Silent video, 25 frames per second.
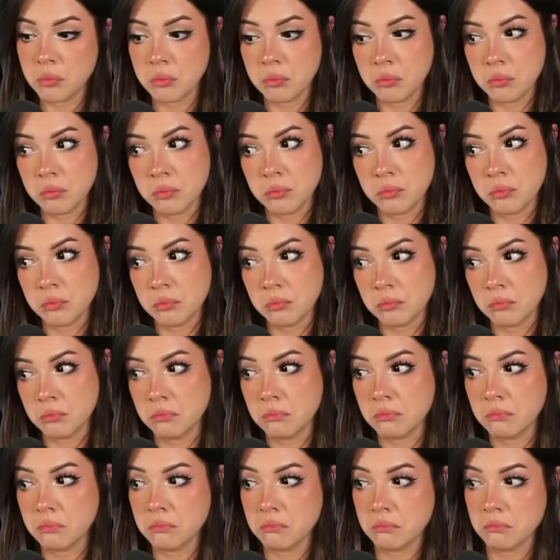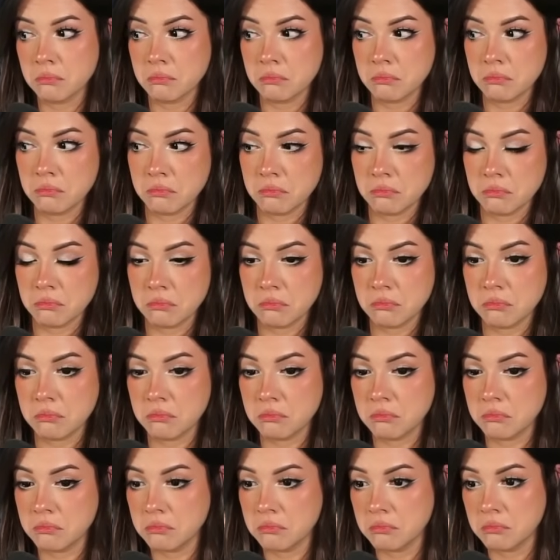
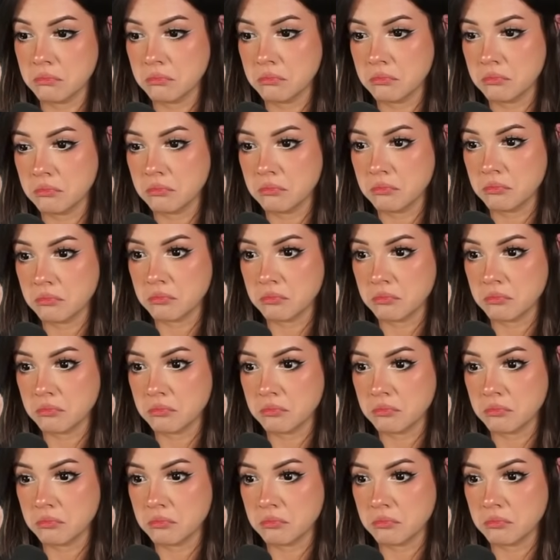(not speaking)